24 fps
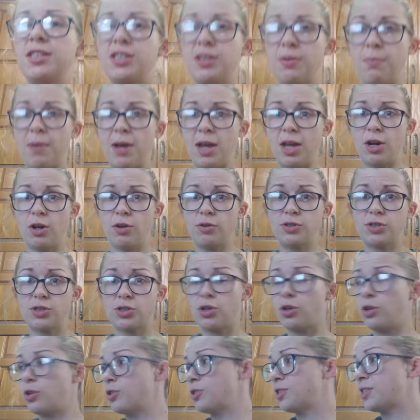tomatoes
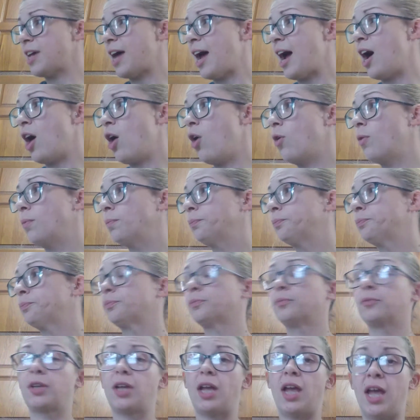turns out,
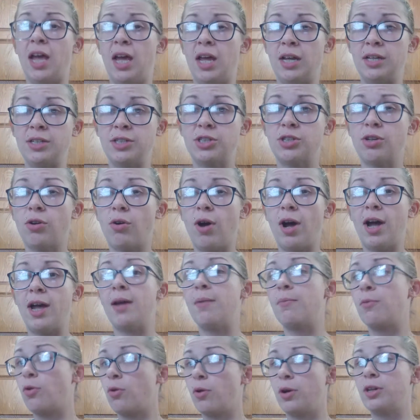and so I
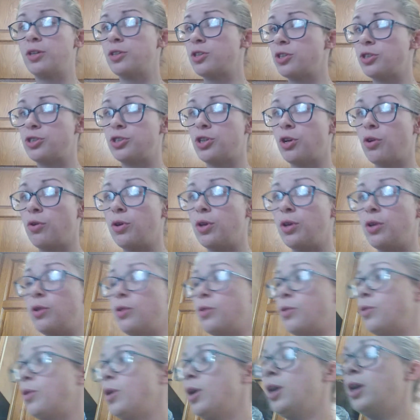am going to show
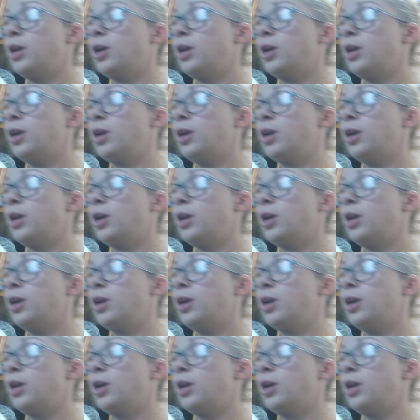you